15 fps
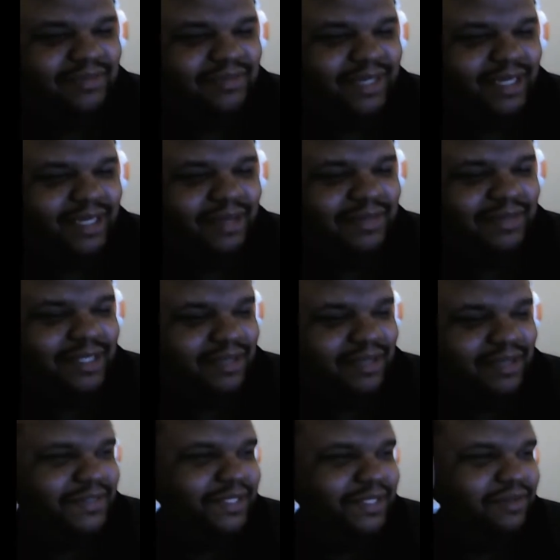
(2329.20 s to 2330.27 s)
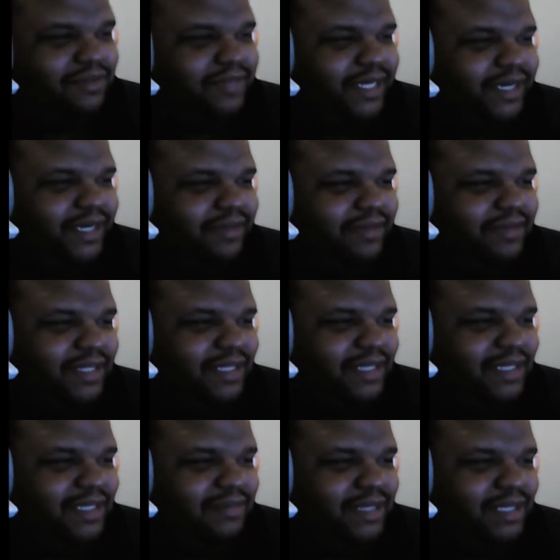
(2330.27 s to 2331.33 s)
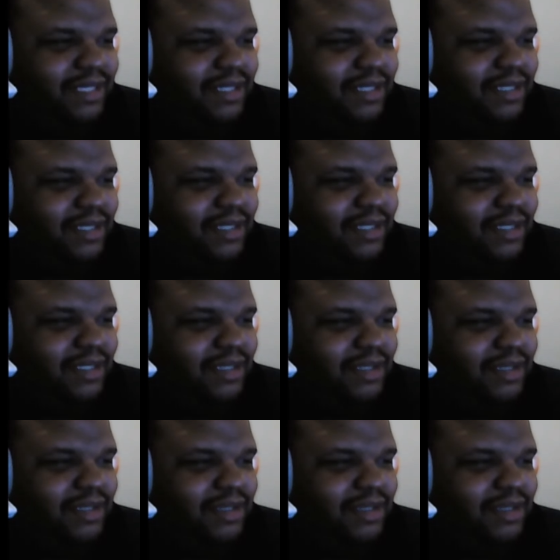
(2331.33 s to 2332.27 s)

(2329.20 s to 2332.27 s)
we could always hope for single payer, but I mean...